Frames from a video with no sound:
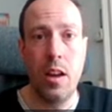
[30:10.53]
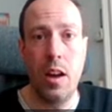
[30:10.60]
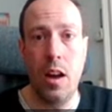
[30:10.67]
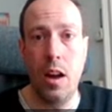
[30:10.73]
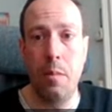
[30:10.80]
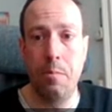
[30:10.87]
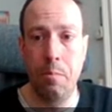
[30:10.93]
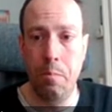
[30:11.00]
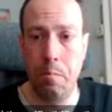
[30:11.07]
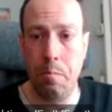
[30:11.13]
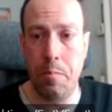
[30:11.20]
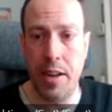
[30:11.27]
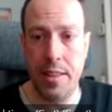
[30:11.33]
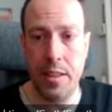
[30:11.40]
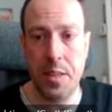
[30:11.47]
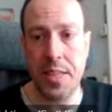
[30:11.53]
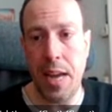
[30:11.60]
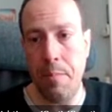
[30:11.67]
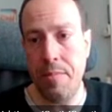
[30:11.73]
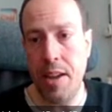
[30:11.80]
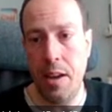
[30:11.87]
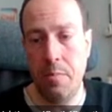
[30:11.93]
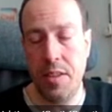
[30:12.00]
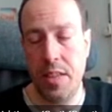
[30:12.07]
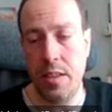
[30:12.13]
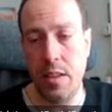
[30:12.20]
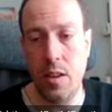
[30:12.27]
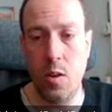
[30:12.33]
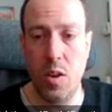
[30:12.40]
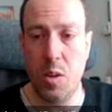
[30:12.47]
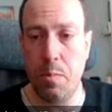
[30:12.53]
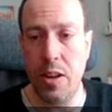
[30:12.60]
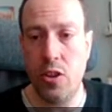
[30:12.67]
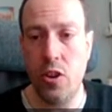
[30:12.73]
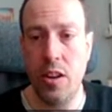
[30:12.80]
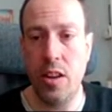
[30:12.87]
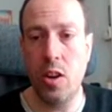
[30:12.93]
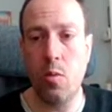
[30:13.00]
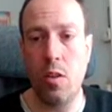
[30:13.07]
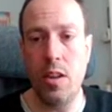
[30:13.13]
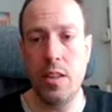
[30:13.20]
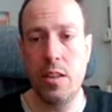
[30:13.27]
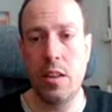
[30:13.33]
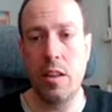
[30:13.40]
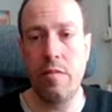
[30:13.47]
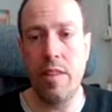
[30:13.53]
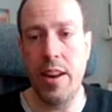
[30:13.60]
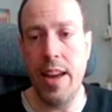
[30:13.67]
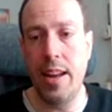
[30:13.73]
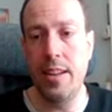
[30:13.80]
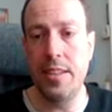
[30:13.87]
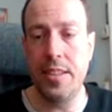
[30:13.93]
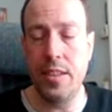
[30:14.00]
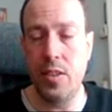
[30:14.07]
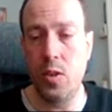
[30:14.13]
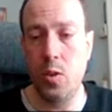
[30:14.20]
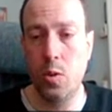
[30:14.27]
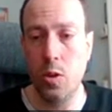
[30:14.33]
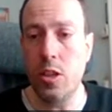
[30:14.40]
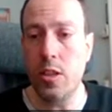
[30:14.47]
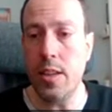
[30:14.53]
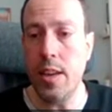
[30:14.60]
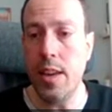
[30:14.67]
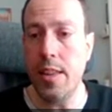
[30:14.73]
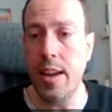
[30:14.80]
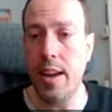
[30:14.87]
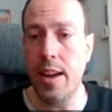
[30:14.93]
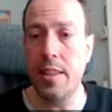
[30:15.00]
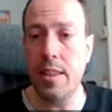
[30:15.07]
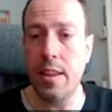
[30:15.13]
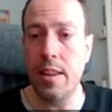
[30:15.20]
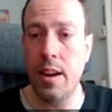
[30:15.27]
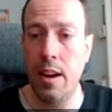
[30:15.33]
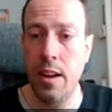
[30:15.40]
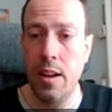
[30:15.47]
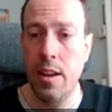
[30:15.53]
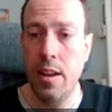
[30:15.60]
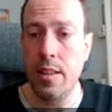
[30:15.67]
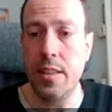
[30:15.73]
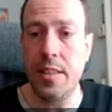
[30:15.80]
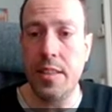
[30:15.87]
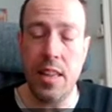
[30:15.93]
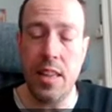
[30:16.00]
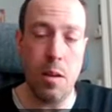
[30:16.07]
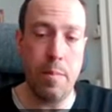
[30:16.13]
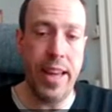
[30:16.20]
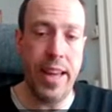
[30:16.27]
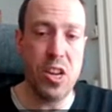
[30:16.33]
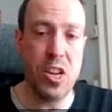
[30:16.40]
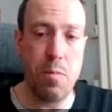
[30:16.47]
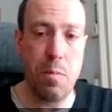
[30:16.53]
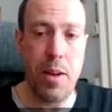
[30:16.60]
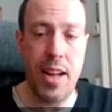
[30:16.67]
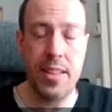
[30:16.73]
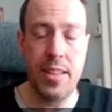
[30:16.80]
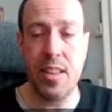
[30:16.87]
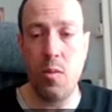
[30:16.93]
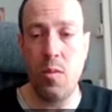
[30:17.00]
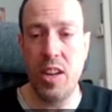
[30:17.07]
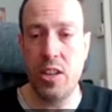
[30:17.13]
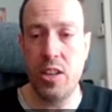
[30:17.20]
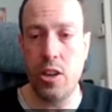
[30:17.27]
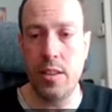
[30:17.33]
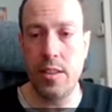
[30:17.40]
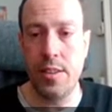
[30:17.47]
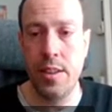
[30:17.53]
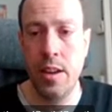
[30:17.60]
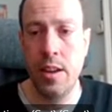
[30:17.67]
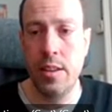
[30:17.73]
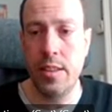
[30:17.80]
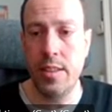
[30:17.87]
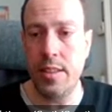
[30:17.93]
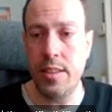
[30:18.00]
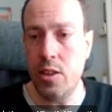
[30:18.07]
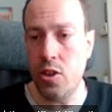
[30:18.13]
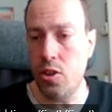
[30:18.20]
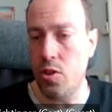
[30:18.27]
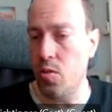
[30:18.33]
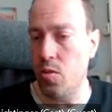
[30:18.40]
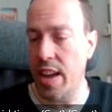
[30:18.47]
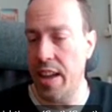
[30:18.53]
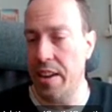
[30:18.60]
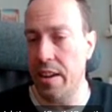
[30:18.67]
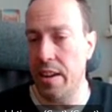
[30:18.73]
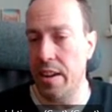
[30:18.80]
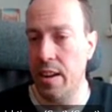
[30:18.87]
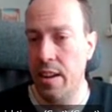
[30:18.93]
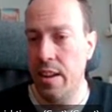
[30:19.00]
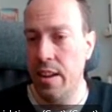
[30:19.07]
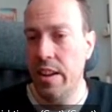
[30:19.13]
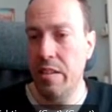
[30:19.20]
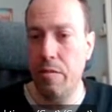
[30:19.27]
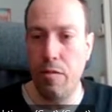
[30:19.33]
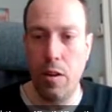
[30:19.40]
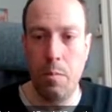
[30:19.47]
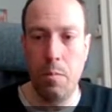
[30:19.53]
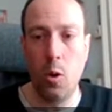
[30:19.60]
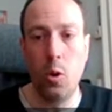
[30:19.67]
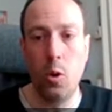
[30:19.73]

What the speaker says: But it's sometimes, especially in the qualitative analysis, you could see that these data management plans, they were just stitched together from